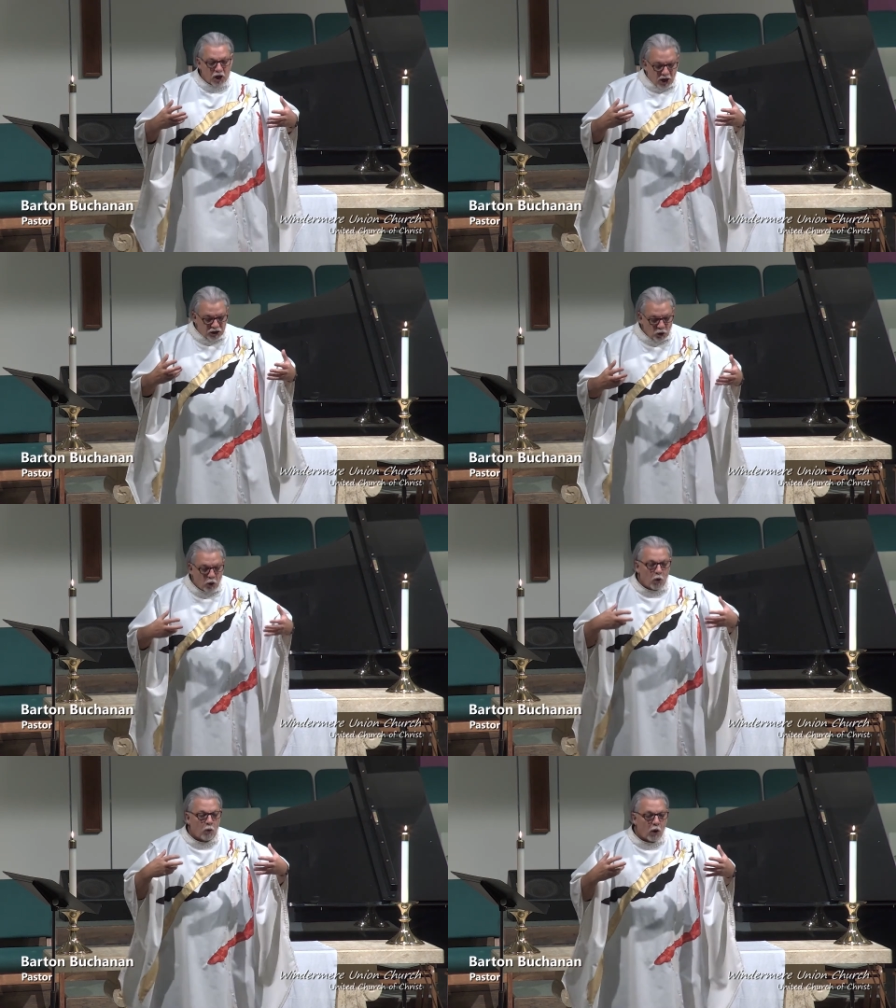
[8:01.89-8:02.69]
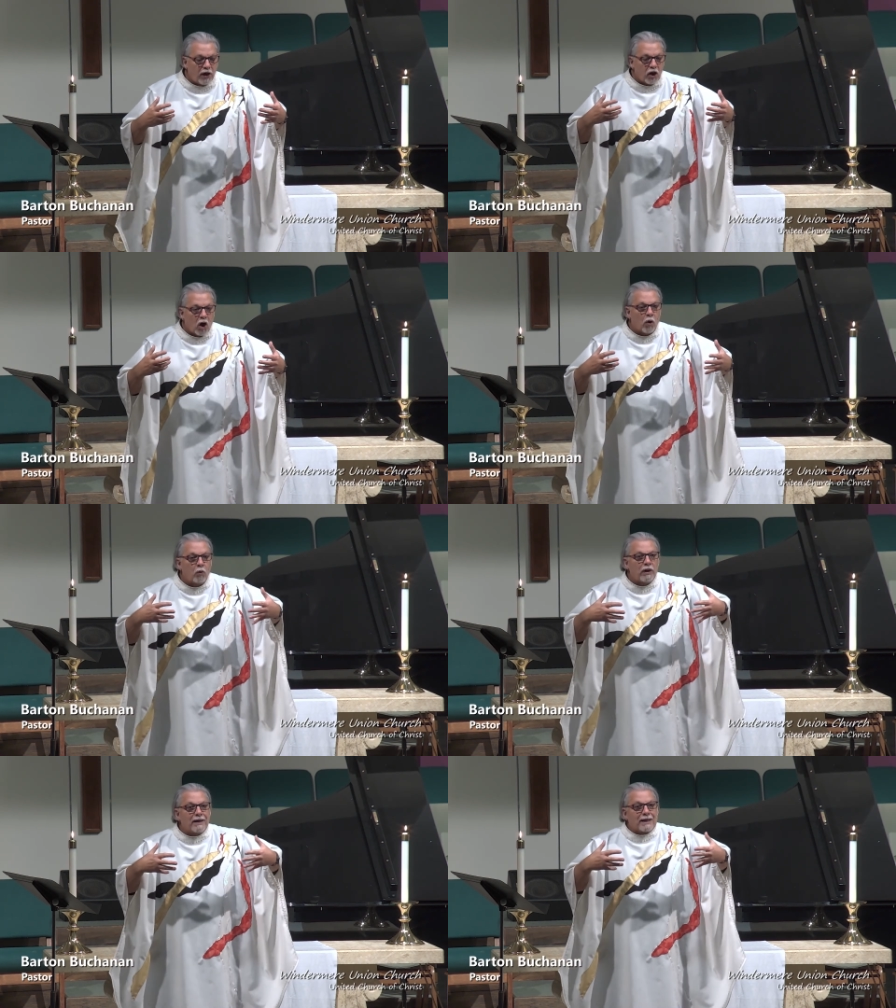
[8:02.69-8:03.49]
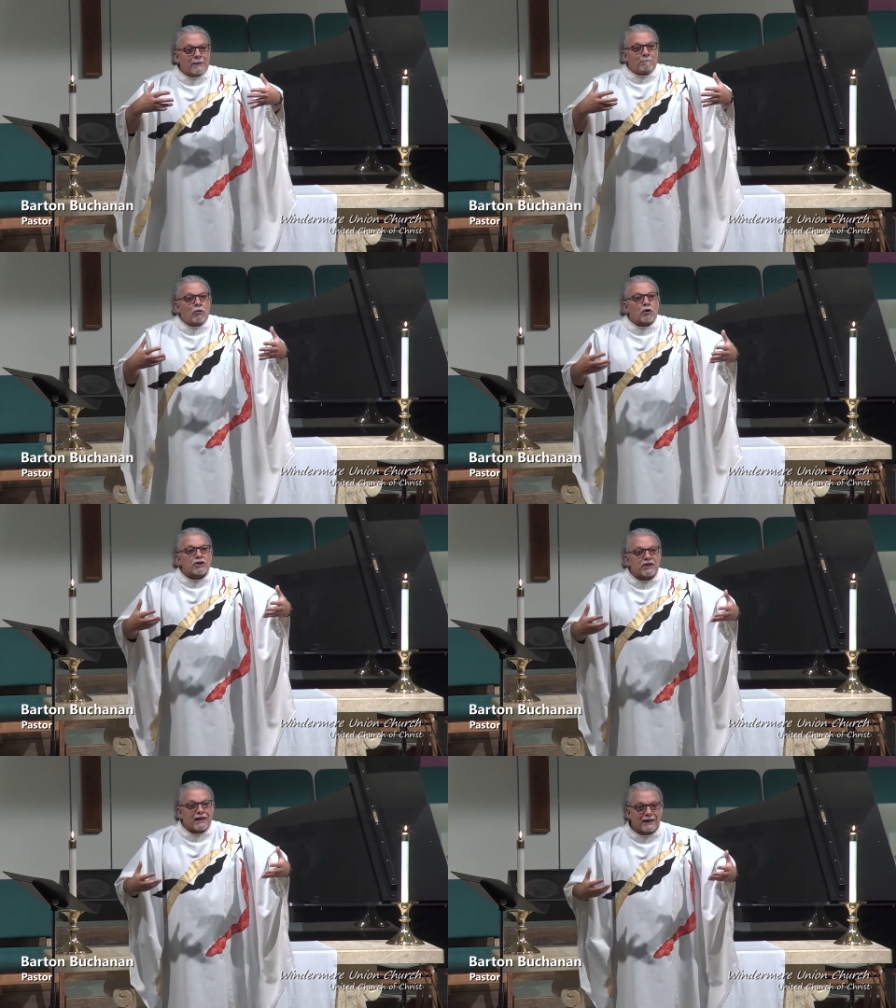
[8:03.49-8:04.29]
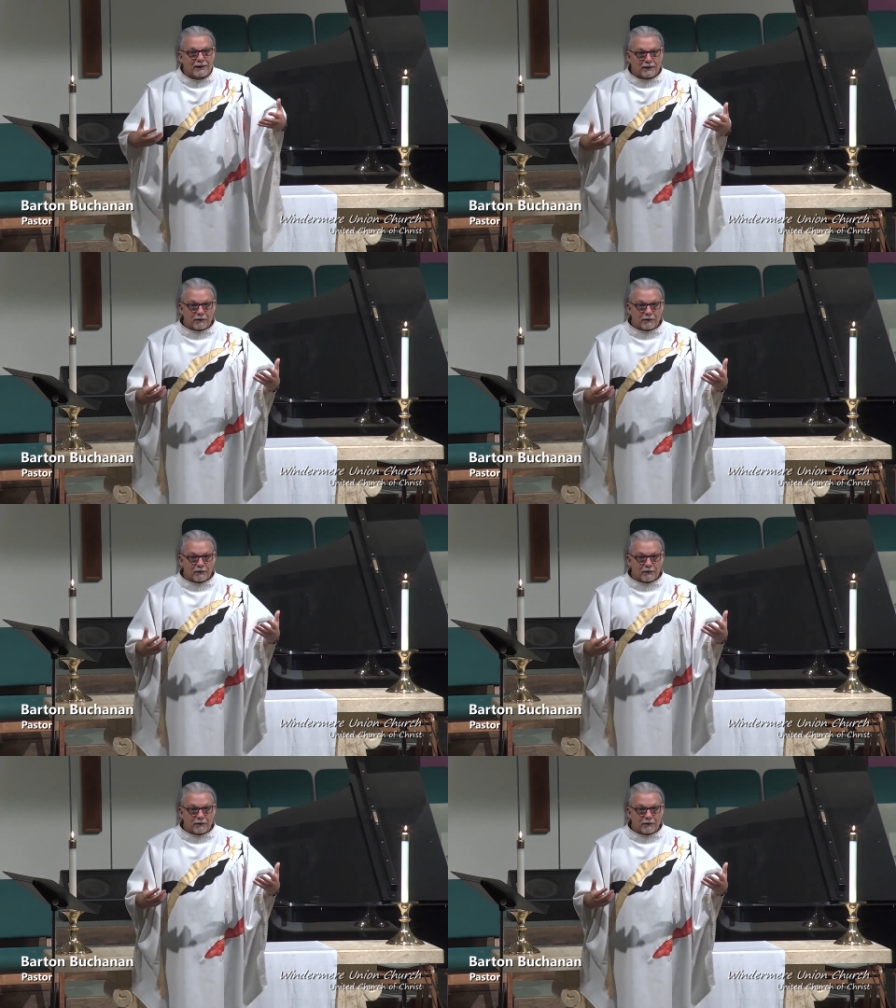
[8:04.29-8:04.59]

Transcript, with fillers: So, what are we immersed in?